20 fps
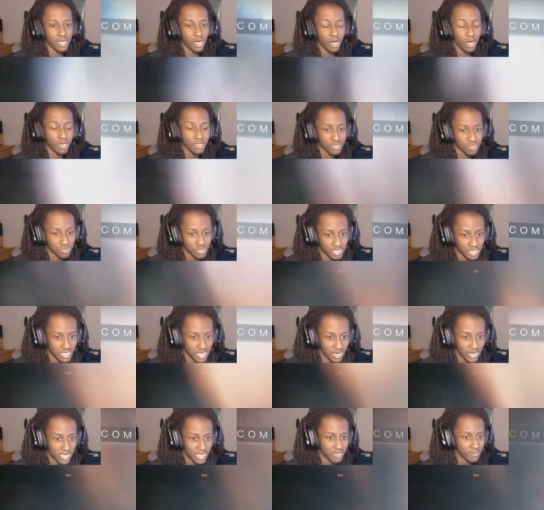also seek
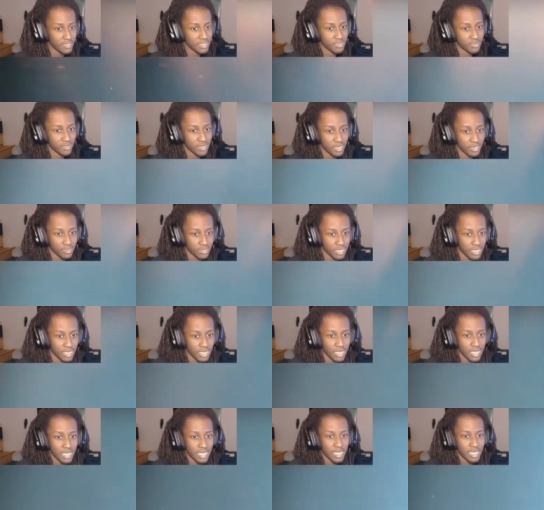out enemies around.
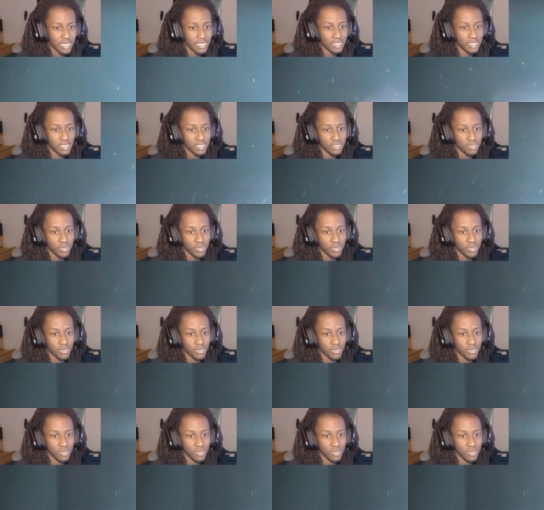And then